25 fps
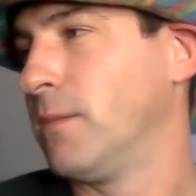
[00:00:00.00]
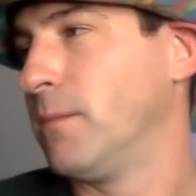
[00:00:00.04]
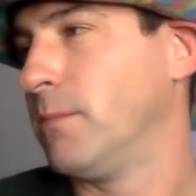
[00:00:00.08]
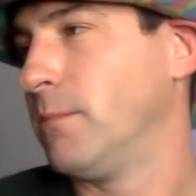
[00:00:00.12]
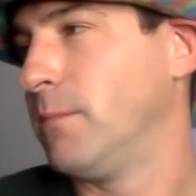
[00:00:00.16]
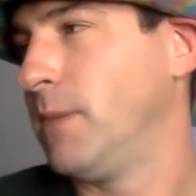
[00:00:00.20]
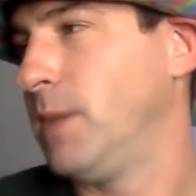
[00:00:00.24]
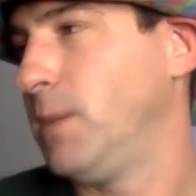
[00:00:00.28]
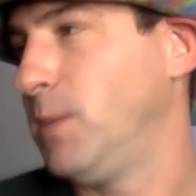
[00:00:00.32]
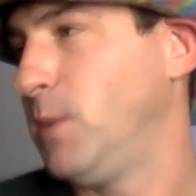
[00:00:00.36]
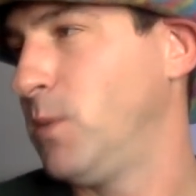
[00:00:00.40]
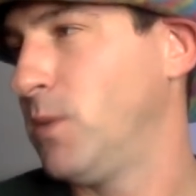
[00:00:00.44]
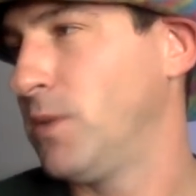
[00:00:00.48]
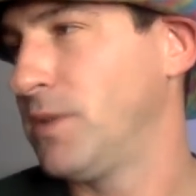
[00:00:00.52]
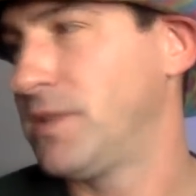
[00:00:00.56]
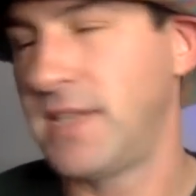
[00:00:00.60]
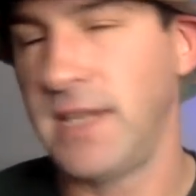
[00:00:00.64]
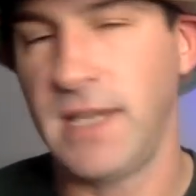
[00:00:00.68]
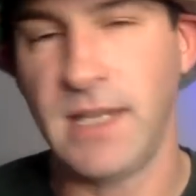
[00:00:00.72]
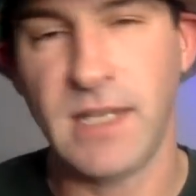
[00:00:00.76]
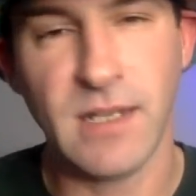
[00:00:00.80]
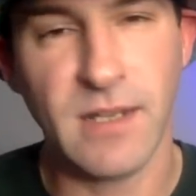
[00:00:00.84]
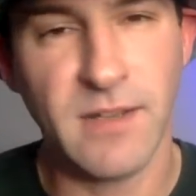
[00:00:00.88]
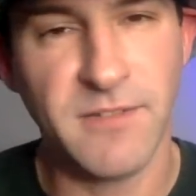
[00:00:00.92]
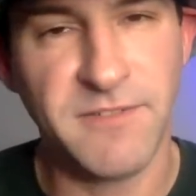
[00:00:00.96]
Maybe we'll
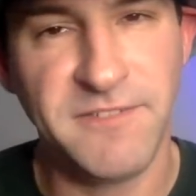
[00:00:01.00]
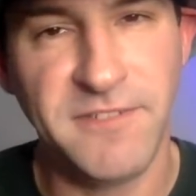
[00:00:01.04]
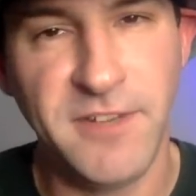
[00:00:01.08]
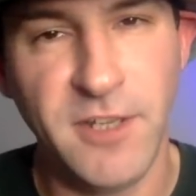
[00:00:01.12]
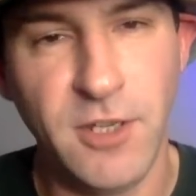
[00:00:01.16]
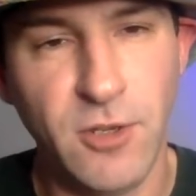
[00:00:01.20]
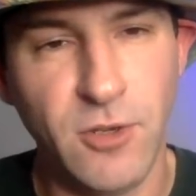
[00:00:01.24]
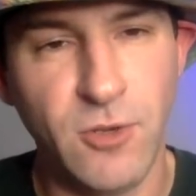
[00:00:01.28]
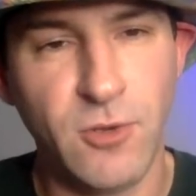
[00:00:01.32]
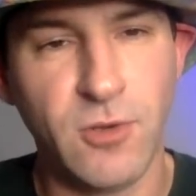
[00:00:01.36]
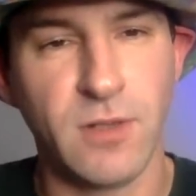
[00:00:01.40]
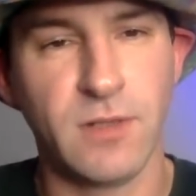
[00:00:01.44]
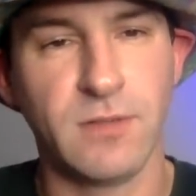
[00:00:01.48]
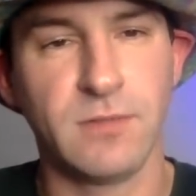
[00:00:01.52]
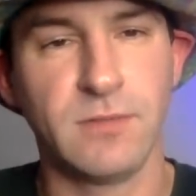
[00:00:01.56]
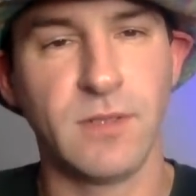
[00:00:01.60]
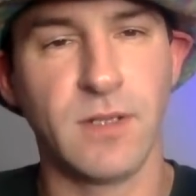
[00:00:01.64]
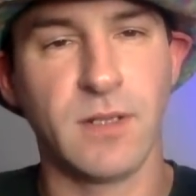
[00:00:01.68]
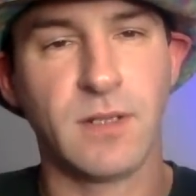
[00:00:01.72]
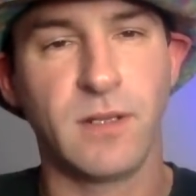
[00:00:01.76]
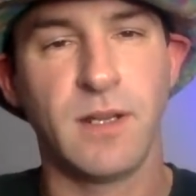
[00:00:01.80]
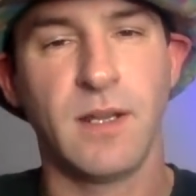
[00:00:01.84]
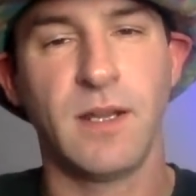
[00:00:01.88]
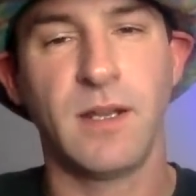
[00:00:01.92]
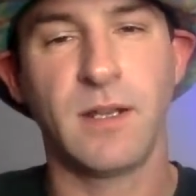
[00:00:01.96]
take a few
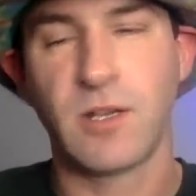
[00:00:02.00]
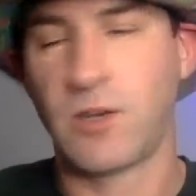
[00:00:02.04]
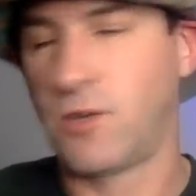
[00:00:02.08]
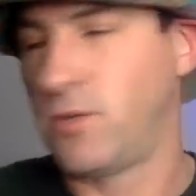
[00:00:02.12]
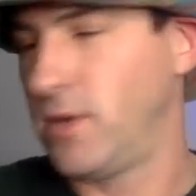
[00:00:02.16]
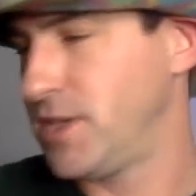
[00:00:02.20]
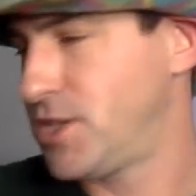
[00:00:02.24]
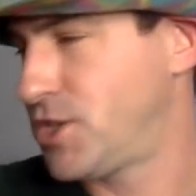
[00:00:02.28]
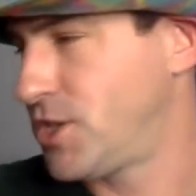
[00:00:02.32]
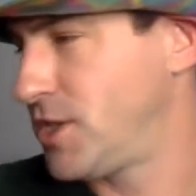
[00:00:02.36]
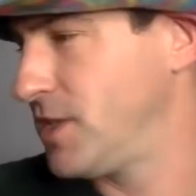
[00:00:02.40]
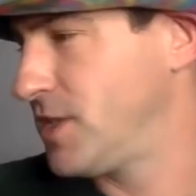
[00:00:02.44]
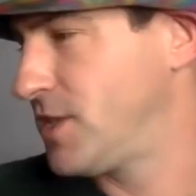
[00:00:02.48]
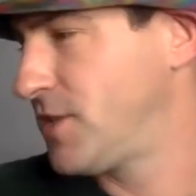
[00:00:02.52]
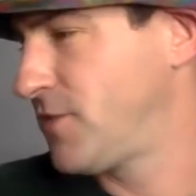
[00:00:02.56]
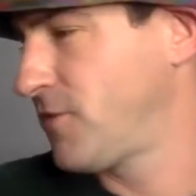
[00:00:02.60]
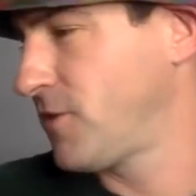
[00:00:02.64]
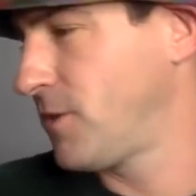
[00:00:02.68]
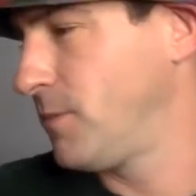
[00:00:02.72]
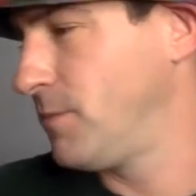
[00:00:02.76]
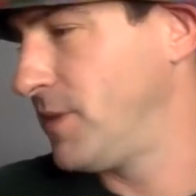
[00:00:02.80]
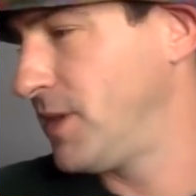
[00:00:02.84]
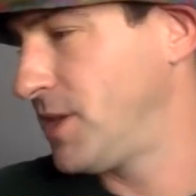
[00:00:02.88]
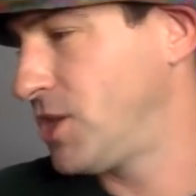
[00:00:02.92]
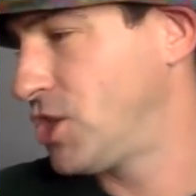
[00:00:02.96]
questions
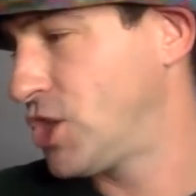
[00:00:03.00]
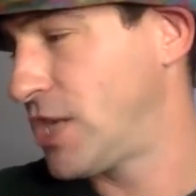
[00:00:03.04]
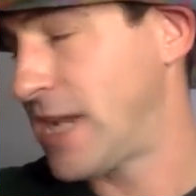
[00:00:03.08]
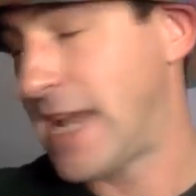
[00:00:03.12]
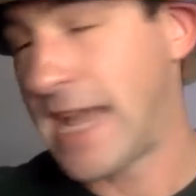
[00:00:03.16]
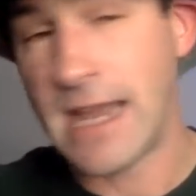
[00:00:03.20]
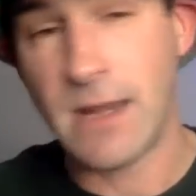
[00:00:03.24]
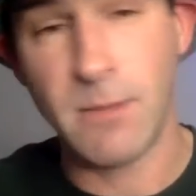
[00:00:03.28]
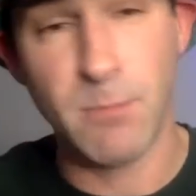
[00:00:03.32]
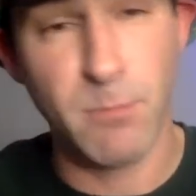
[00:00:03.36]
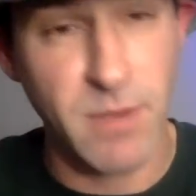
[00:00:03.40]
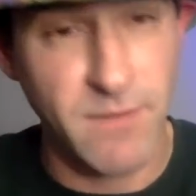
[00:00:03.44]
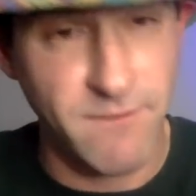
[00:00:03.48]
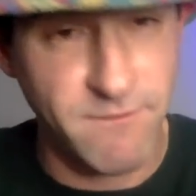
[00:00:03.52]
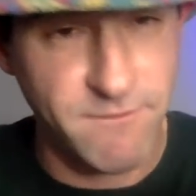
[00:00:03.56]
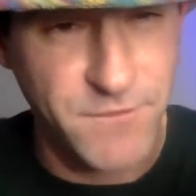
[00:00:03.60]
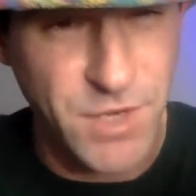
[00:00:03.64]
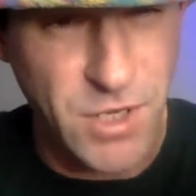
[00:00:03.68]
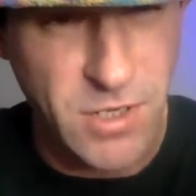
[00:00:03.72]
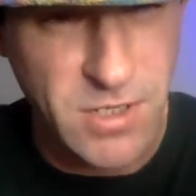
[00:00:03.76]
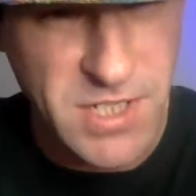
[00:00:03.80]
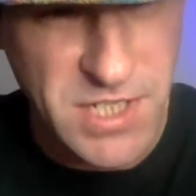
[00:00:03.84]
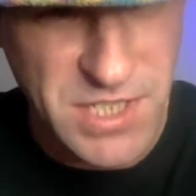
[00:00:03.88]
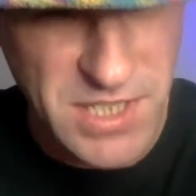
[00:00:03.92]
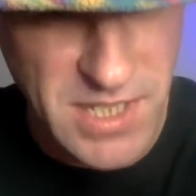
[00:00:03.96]
from the chat, but
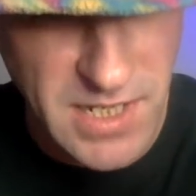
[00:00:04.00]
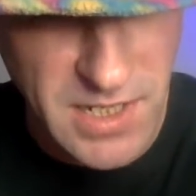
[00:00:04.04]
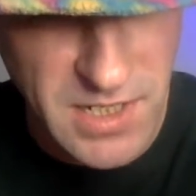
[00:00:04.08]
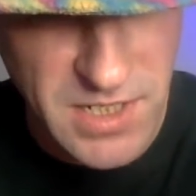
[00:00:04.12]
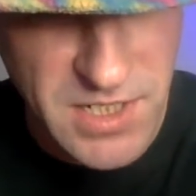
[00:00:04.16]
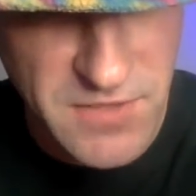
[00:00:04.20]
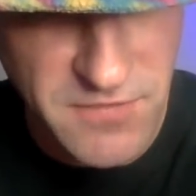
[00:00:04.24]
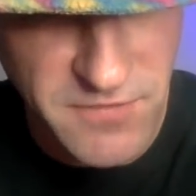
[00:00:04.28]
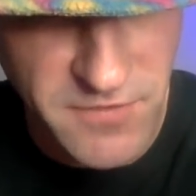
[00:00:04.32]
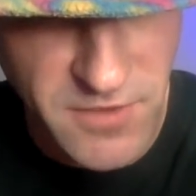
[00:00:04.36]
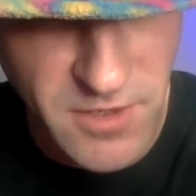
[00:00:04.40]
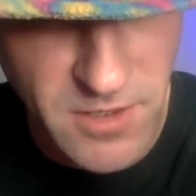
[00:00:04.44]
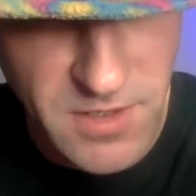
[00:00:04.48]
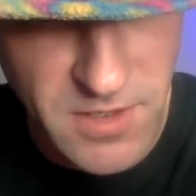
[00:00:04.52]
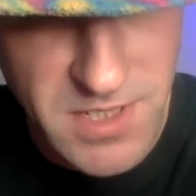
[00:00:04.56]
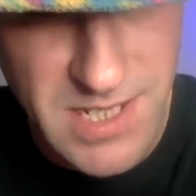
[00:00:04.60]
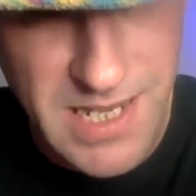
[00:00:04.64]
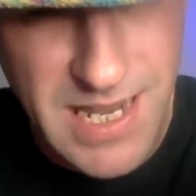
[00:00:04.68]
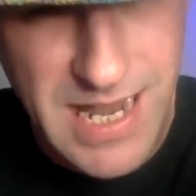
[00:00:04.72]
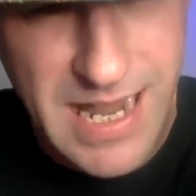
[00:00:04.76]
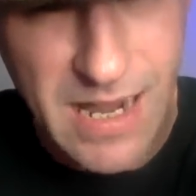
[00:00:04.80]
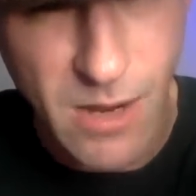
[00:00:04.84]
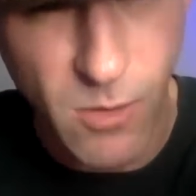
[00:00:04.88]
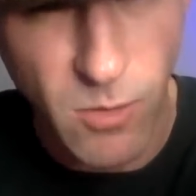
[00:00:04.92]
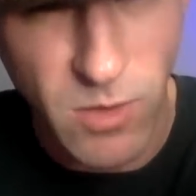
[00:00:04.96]
first things
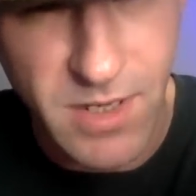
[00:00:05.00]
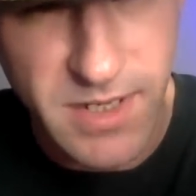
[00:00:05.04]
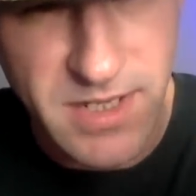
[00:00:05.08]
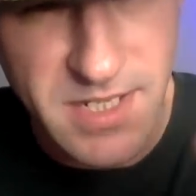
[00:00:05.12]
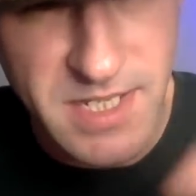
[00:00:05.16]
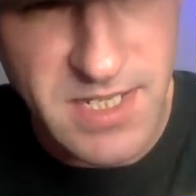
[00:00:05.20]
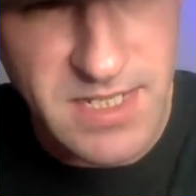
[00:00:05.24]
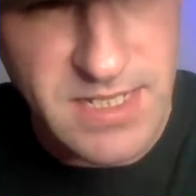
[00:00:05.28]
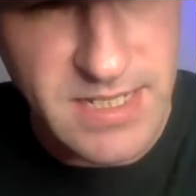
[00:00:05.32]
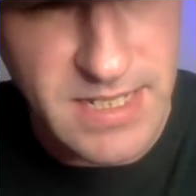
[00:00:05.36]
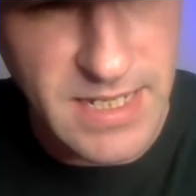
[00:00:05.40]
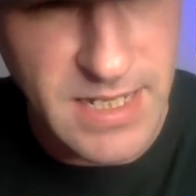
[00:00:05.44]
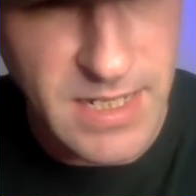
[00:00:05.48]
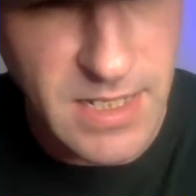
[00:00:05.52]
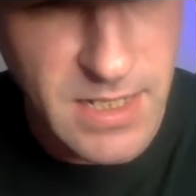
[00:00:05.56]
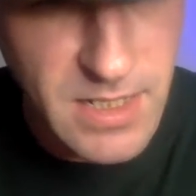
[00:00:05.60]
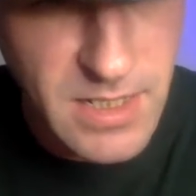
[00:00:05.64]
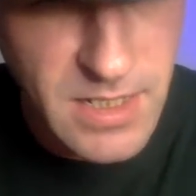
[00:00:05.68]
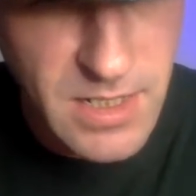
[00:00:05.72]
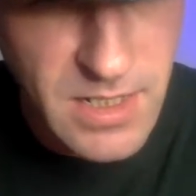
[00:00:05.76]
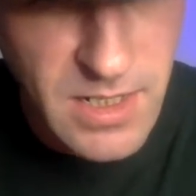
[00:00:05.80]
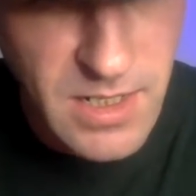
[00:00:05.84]
first, I want to see